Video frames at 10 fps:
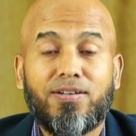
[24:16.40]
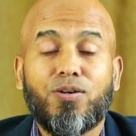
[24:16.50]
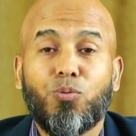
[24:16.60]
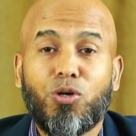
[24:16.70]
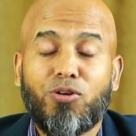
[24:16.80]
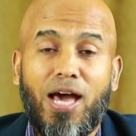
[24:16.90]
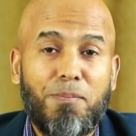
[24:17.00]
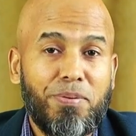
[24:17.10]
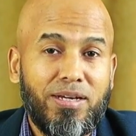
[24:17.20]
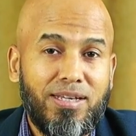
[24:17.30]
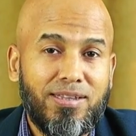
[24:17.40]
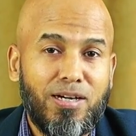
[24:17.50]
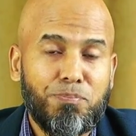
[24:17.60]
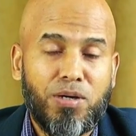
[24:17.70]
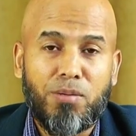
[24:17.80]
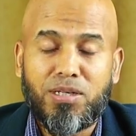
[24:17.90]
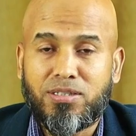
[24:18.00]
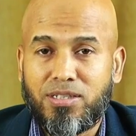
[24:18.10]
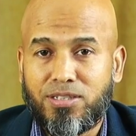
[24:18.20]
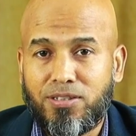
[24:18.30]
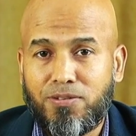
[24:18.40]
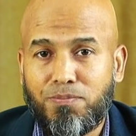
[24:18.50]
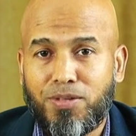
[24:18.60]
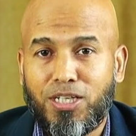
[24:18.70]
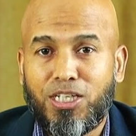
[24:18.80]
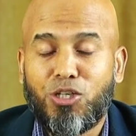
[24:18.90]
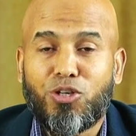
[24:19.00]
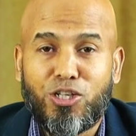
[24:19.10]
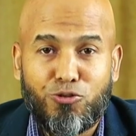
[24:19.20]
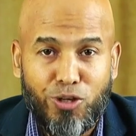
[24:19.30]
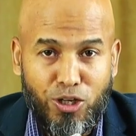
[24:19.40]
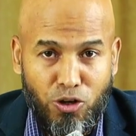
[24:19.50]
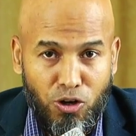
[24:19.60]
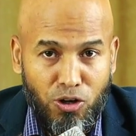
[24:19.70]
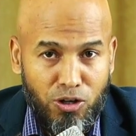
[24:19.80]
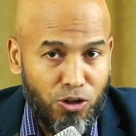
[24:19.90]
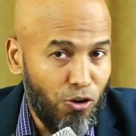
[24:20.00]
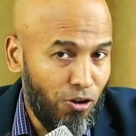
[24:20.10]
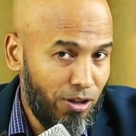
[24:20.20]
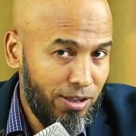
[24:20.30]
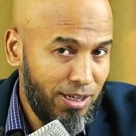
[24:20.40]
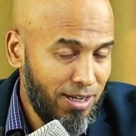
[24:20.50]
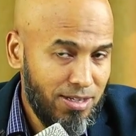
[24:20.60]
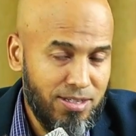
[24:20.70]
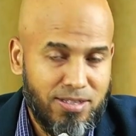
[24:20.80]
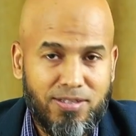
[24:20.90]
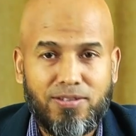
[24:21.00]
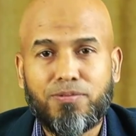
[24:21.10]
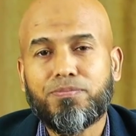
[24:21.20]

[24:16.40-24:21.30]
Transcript: What would happen in the upcoming session? You can recall all this,